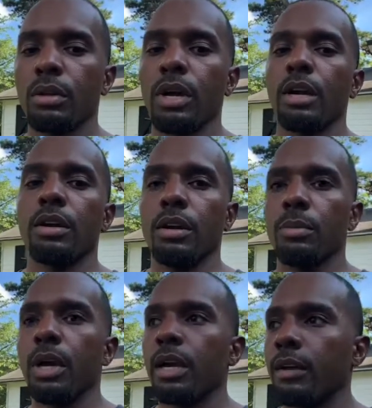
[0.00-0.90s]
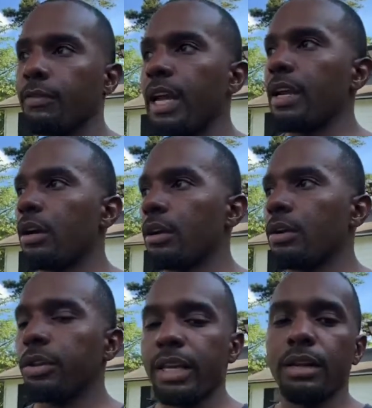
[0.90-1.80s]
they're not going to come. If
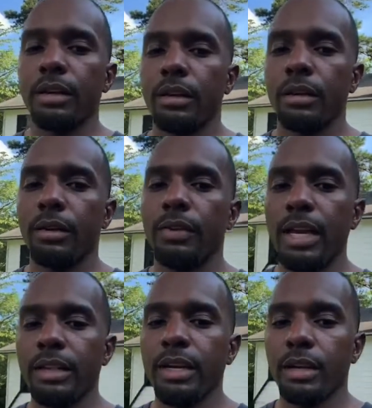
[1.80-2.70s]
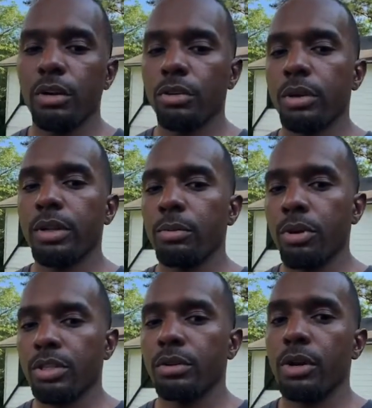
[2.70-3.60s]
they think under the
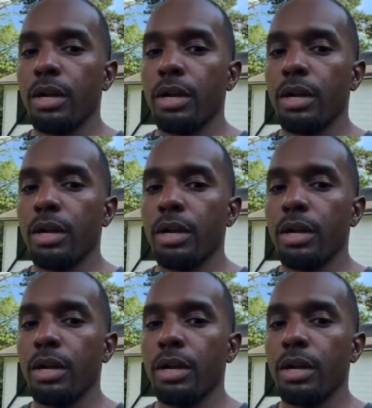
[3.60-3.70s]
impression that they're